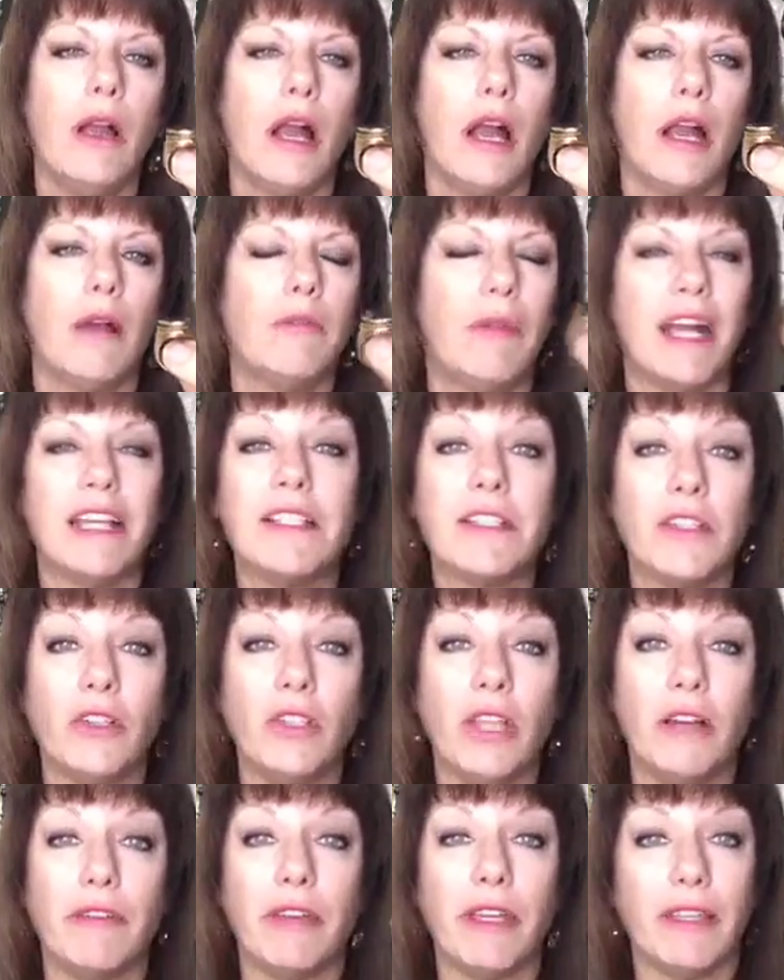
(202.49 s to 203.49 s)
I
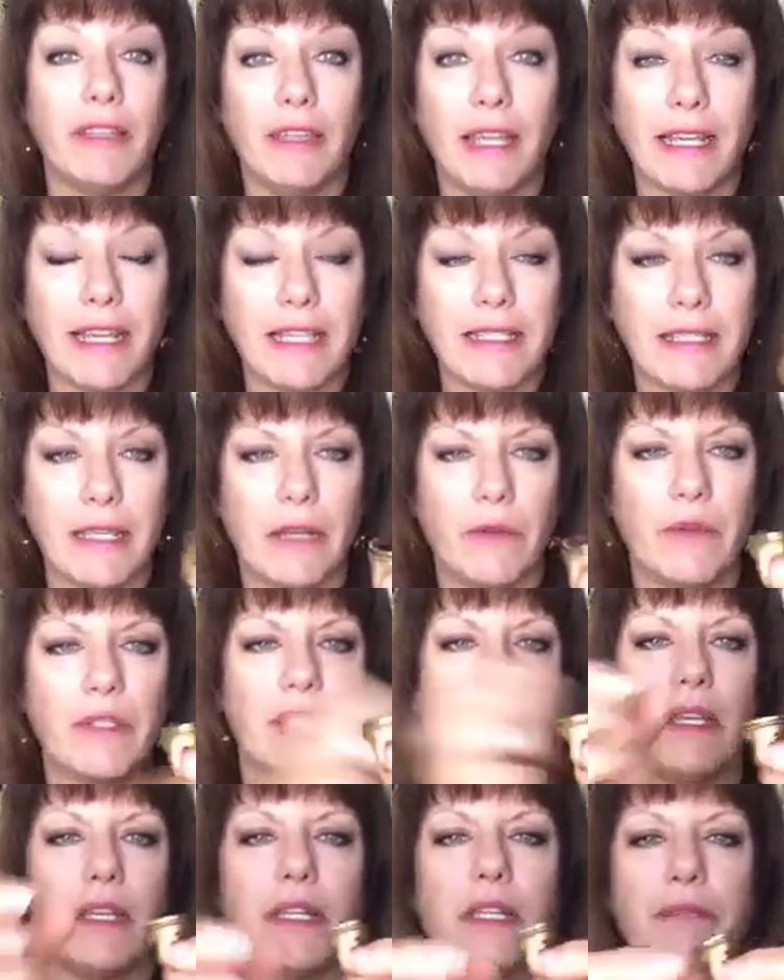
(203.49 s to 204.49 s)
still love it. Like I said, it
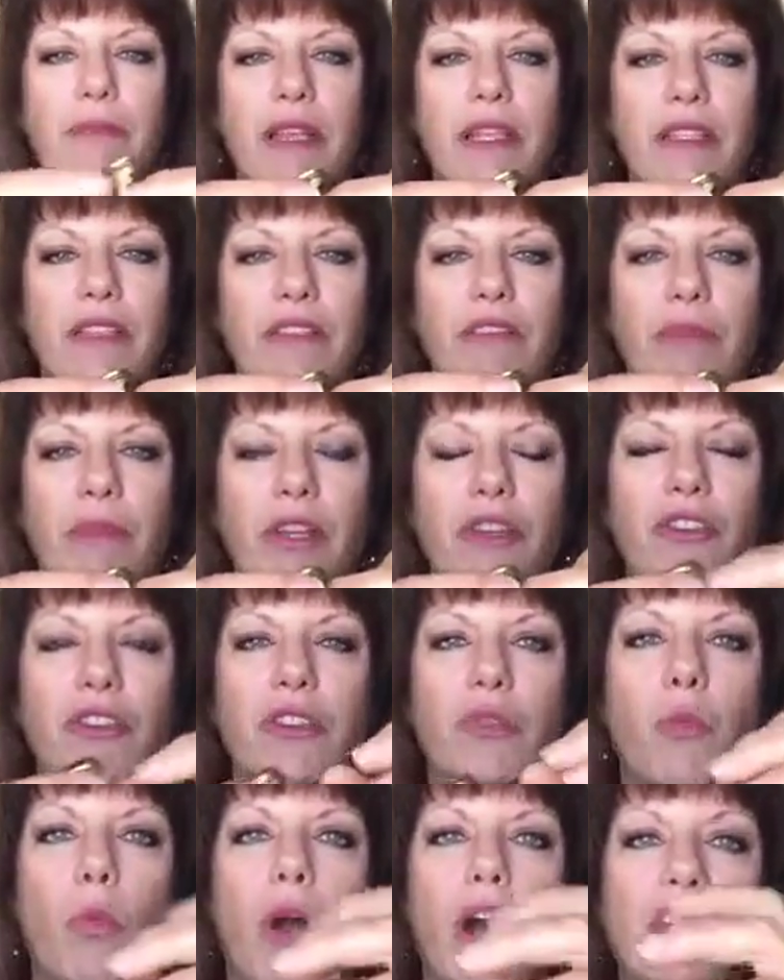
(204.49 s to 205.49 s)
was inexpensive, but
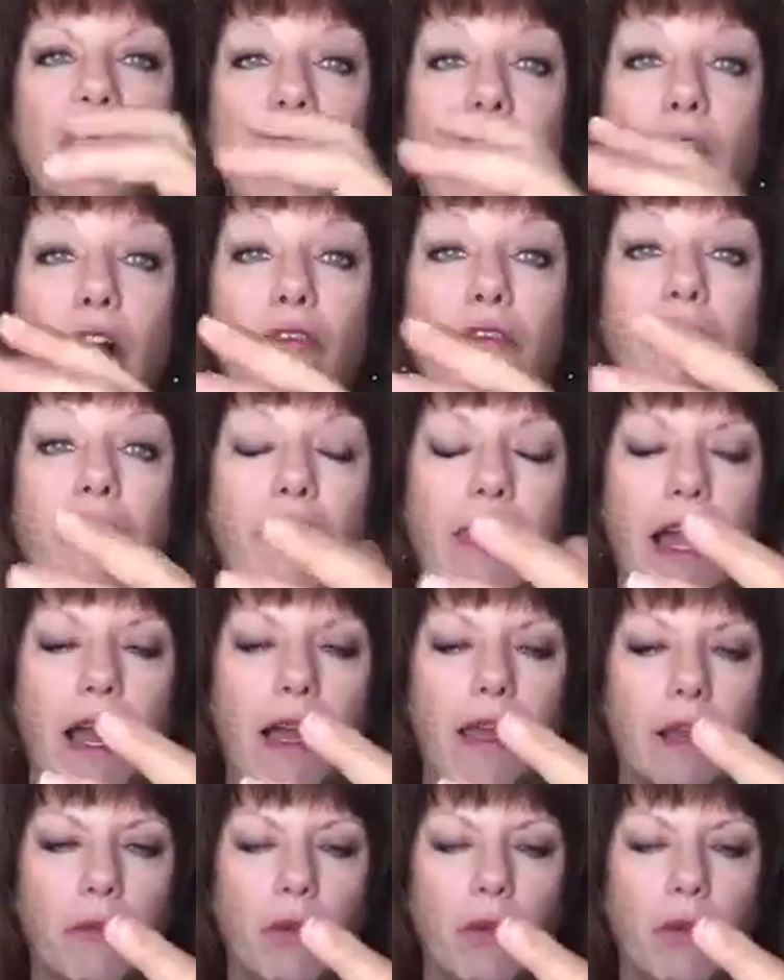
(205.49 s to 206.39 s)
just watch out for that.